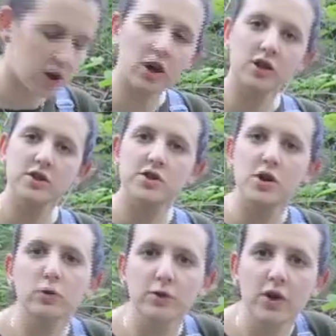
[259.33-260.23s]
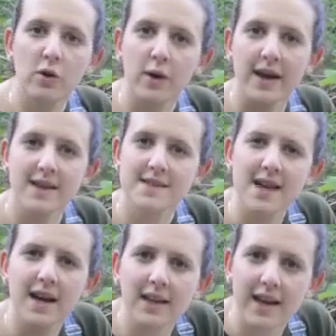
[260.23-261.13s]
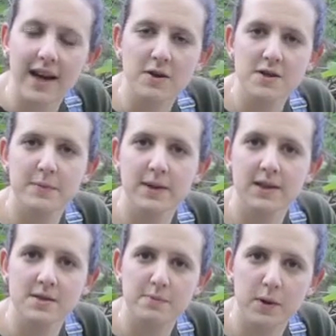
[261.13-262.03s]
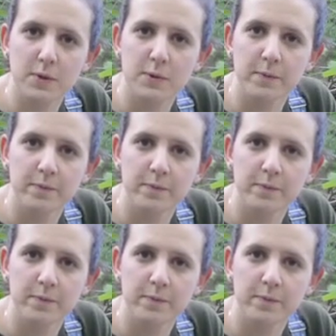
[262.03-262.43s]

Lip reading: God told Noah exactly how to build a boat.